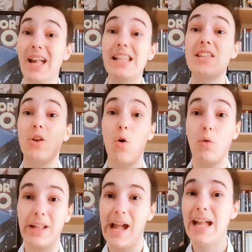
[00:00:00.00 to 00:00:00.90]
It's
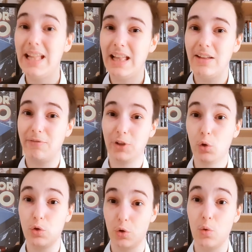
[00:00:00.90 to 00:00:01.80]
okay if you
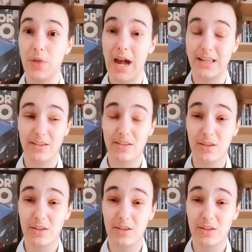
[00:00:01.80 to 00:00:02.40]
do that.